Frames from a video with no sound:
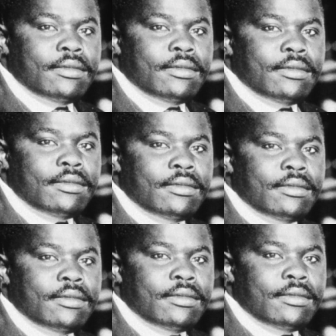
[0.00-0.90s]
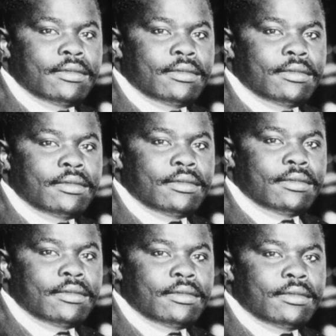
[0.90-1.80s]

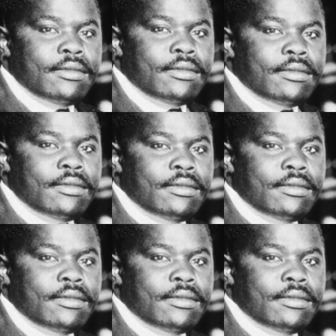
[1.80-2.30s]
(no one is talking)